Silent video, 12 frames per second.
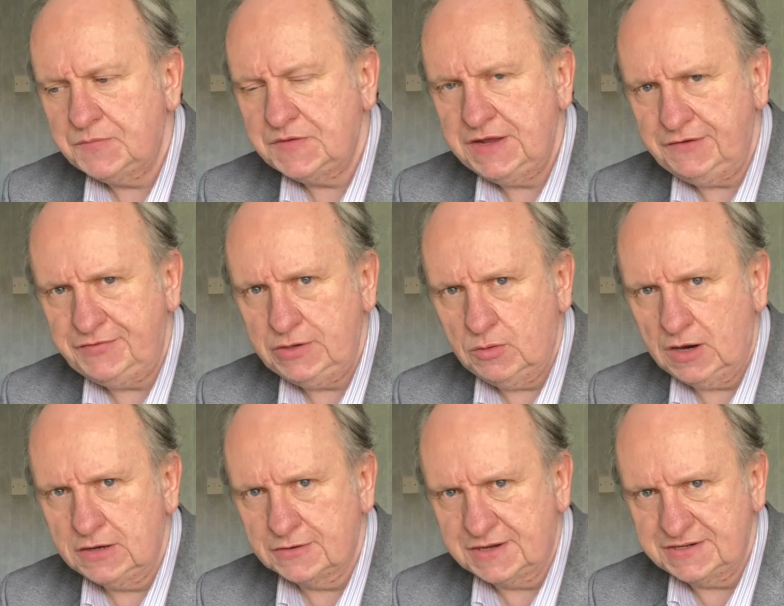If you are
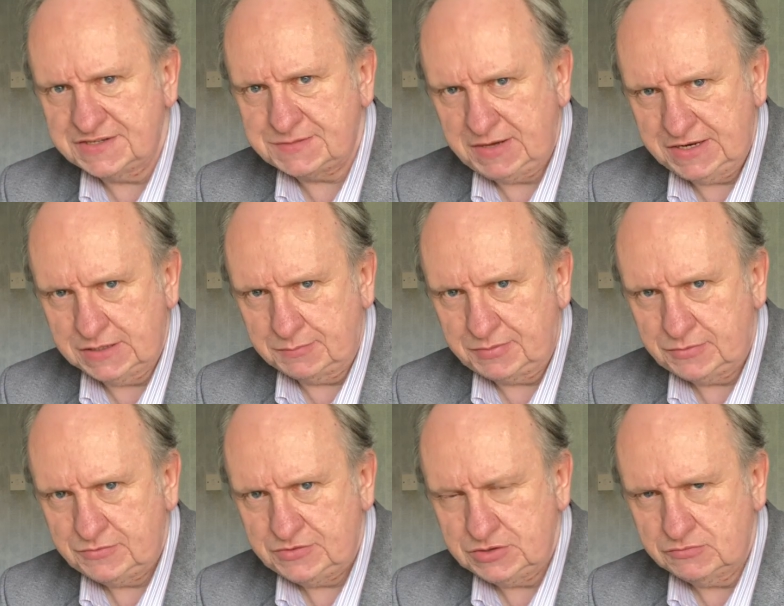looking to speed up
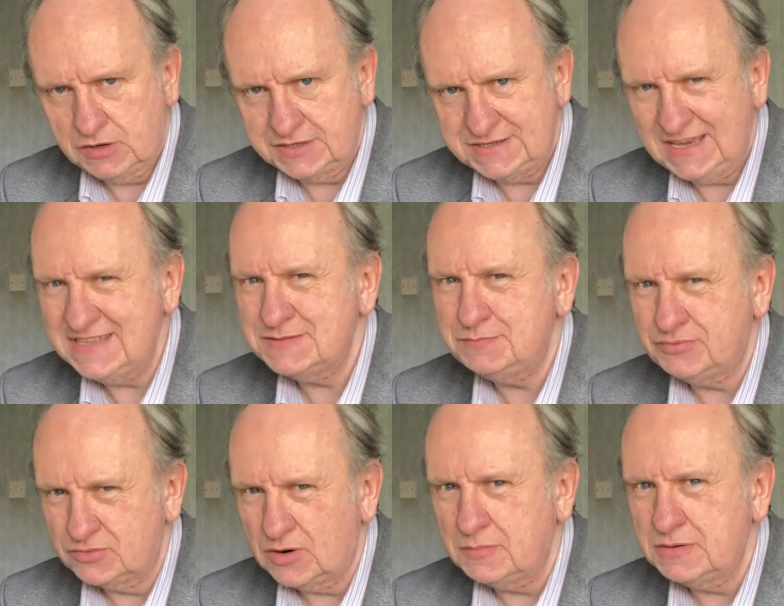your writing, it's
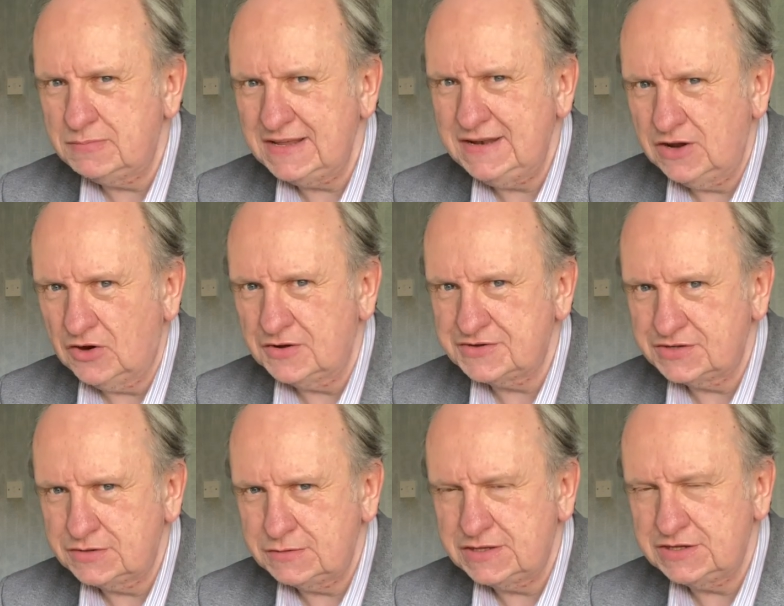probably not
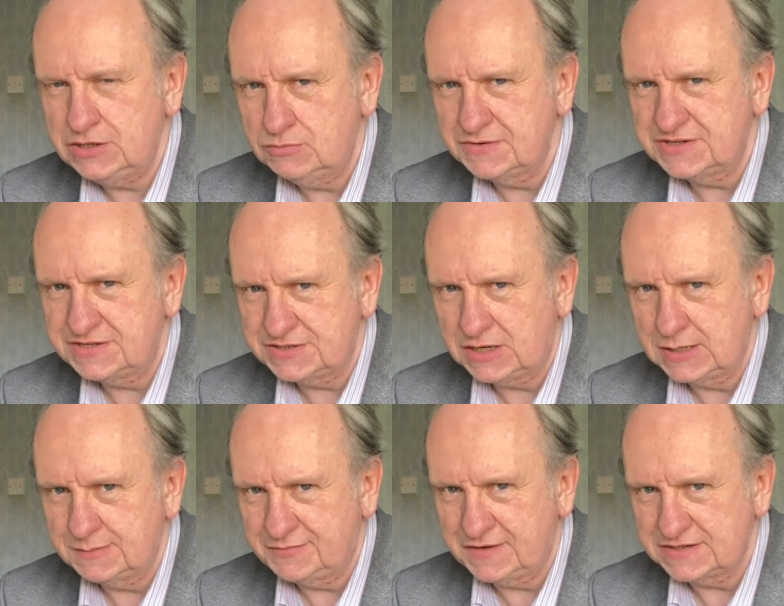that you want to type
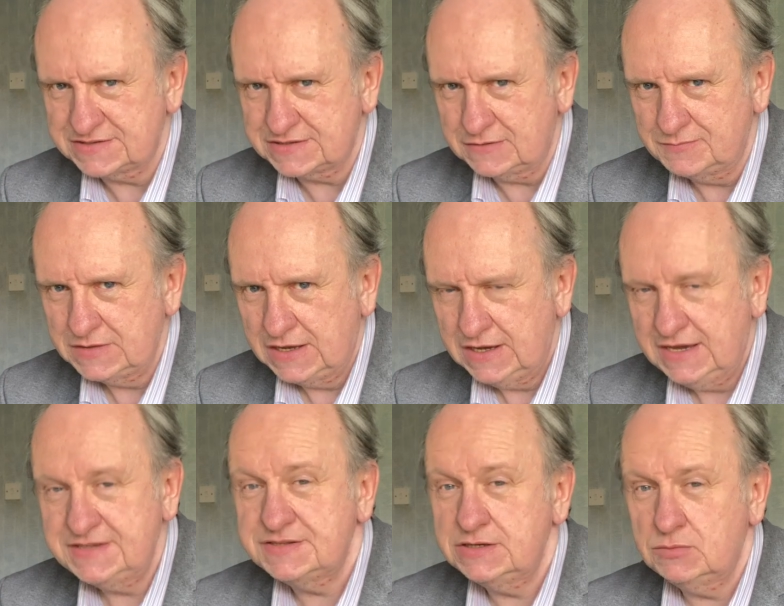faster.
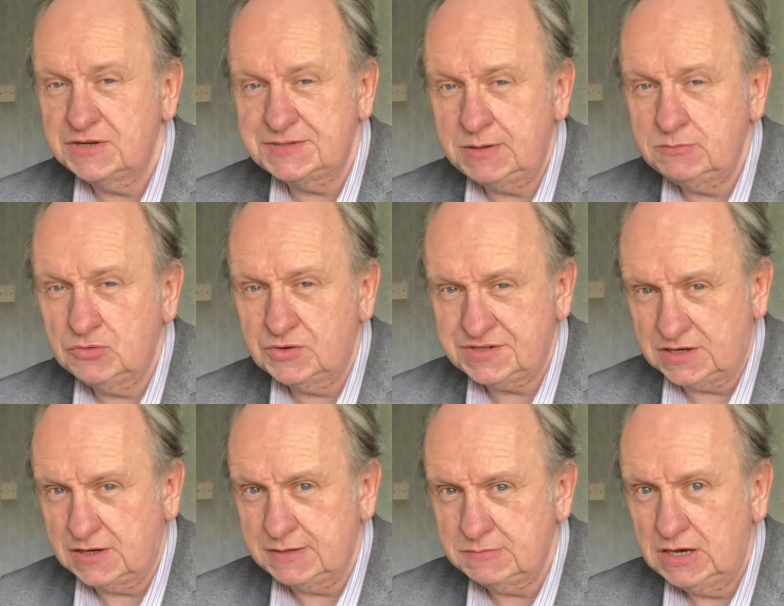It's that you want to spend more
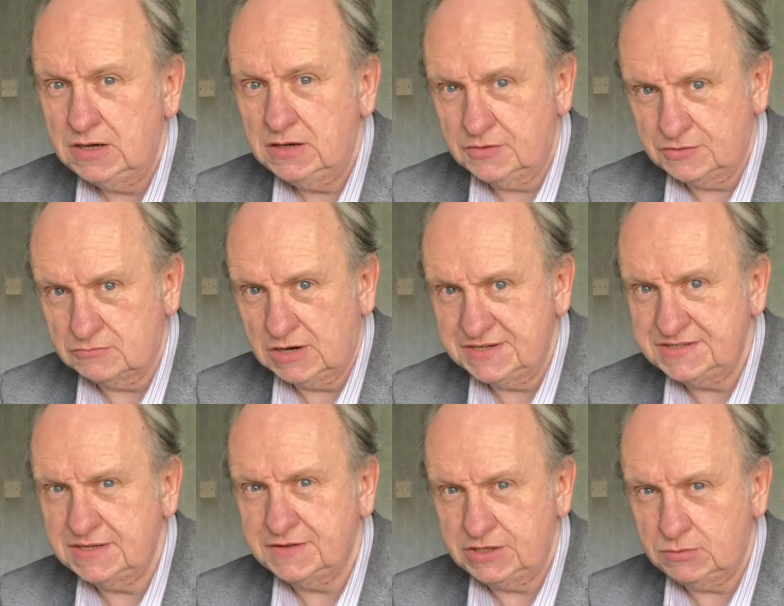time on the
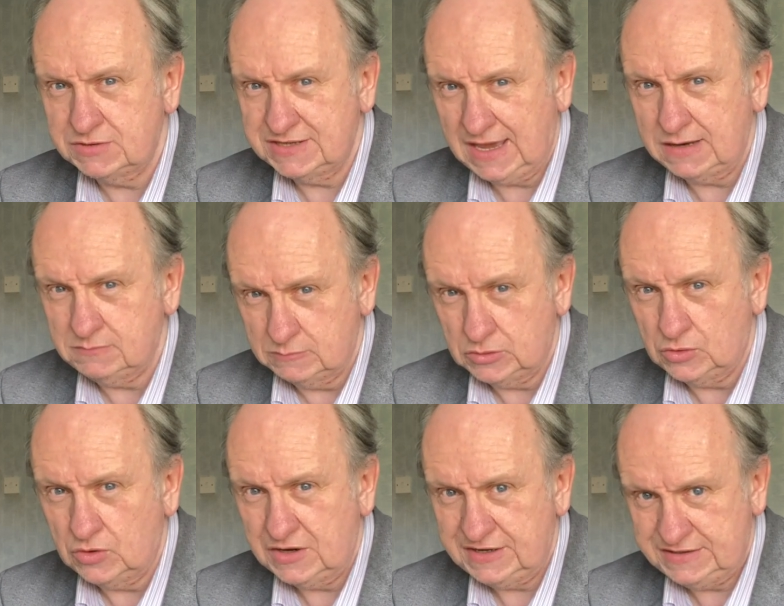writing, that you want to get
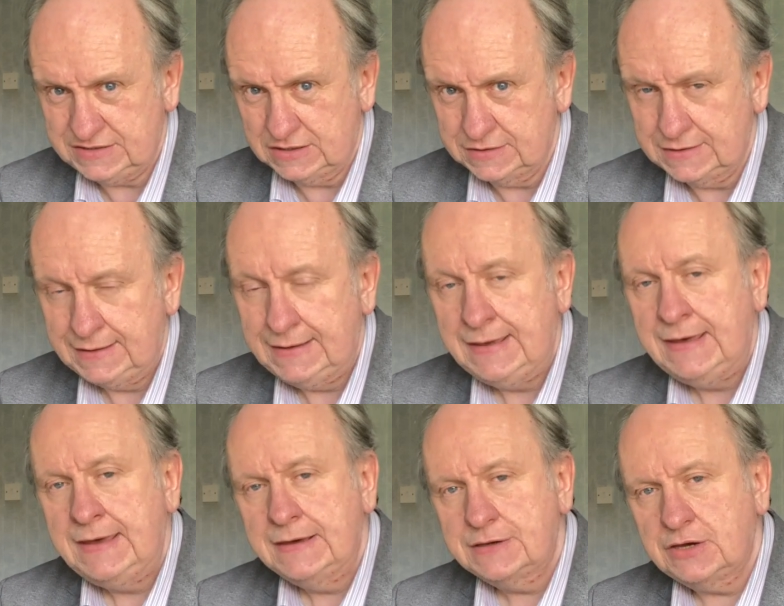more done.
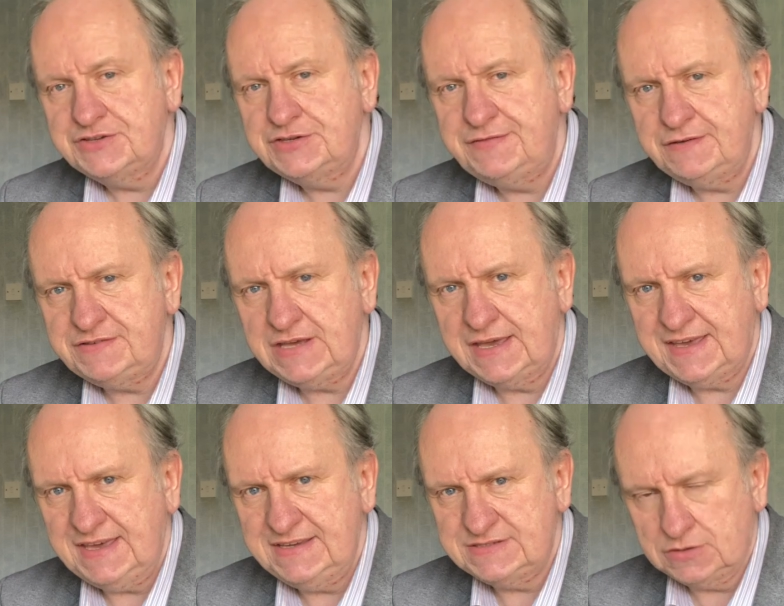Go to
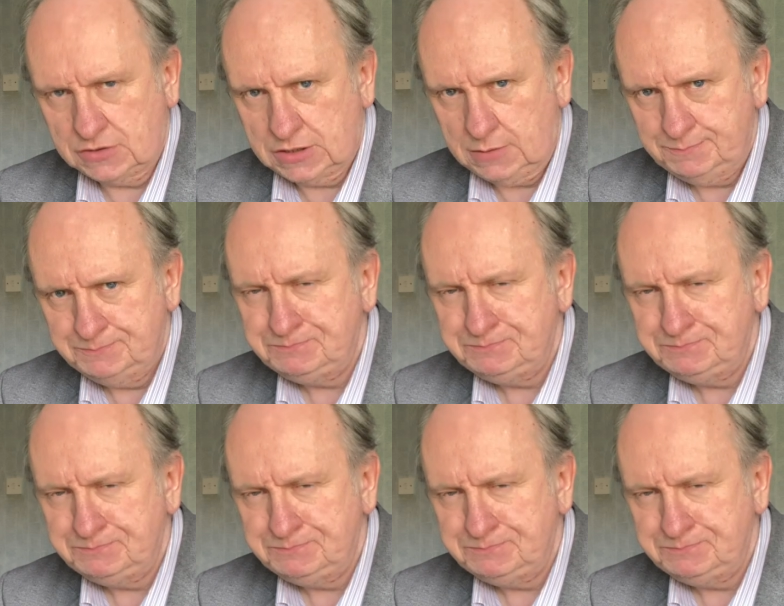58keys.com,